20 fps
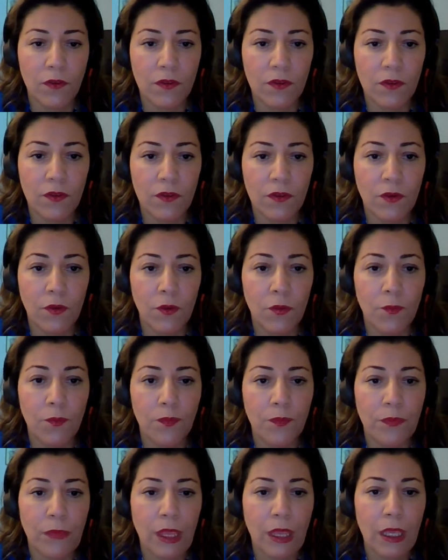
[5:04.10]
Zoom.
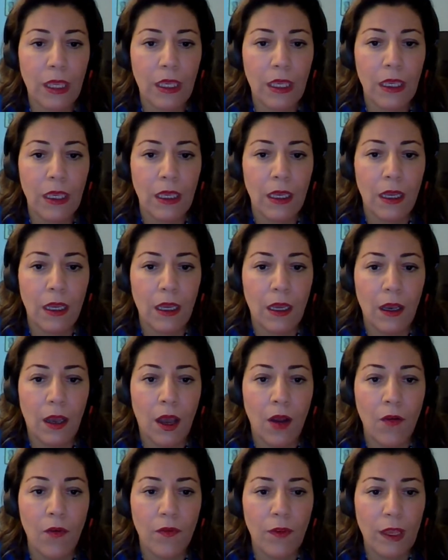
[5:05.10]

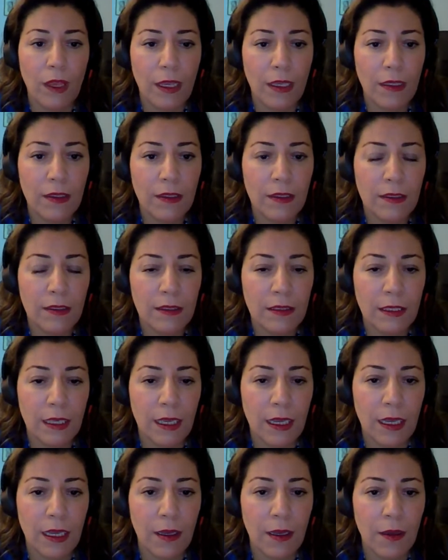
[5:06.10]
Our first
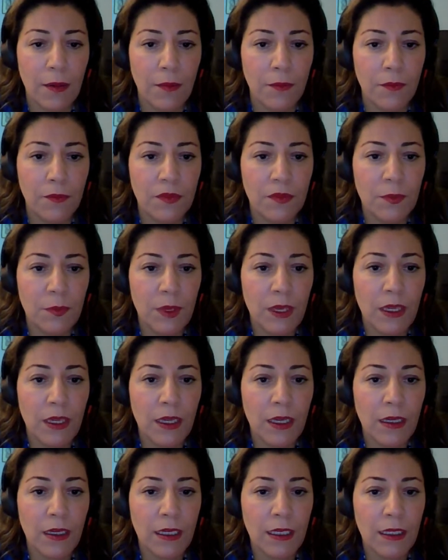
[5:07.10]

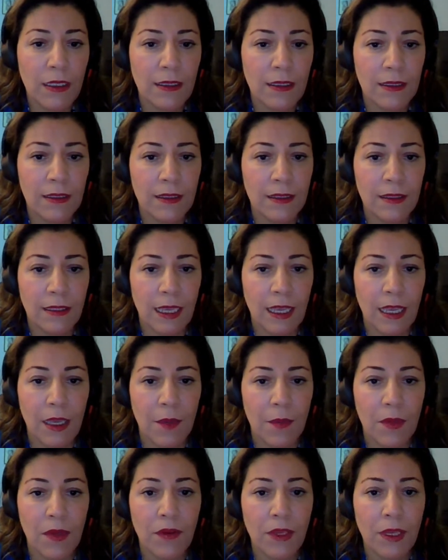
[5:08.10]
speaker is
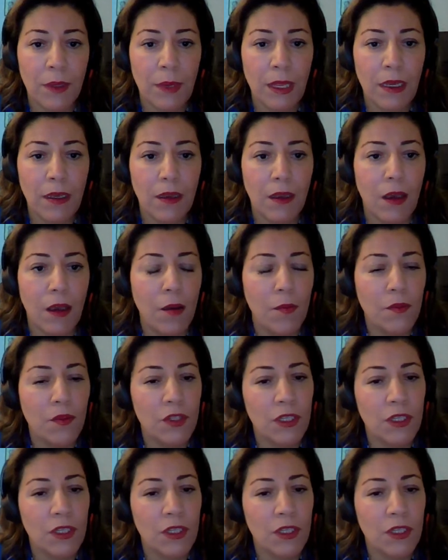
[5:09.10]
MIRIAM ALLAM.